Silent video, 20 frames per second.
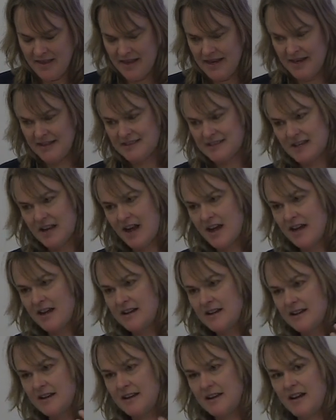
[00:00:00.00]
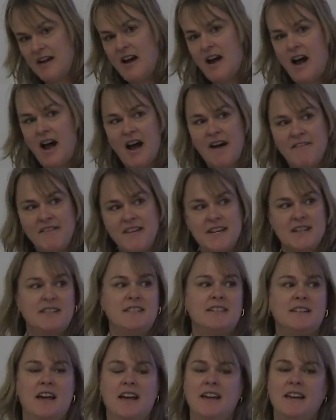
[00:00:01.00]
it's got
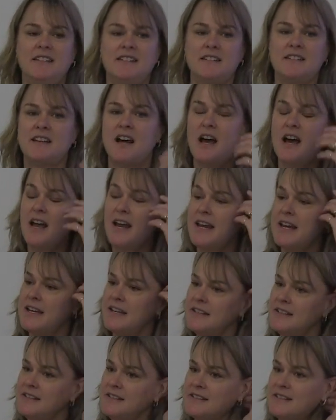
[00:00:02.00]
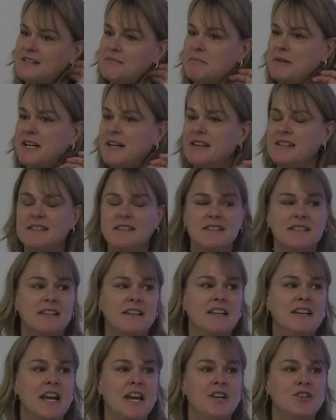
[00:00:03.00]
obvious science tie-ins because it's
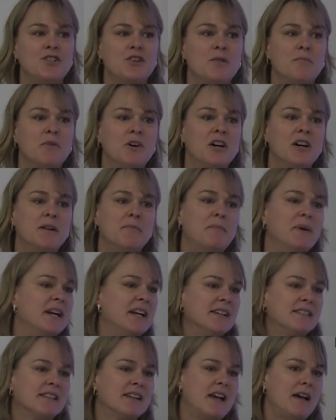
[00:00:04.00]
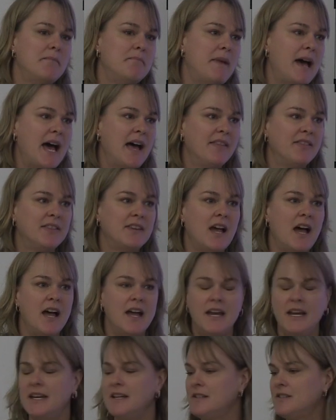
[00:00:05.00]
a nature book, but it's got math
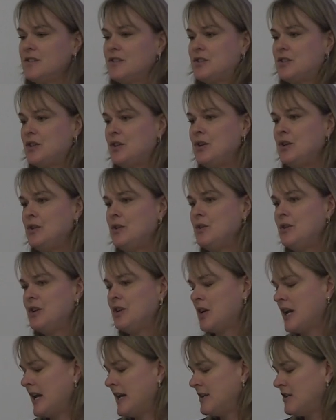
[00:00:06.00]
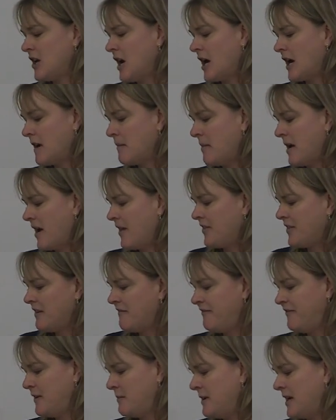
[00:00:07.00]
tie-ins too. You can talk about
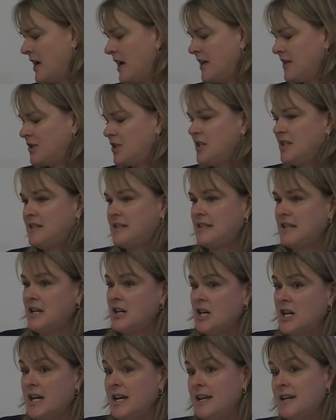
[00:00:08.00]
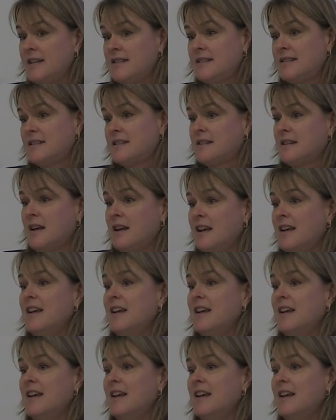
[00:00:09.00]
the Fibonacci series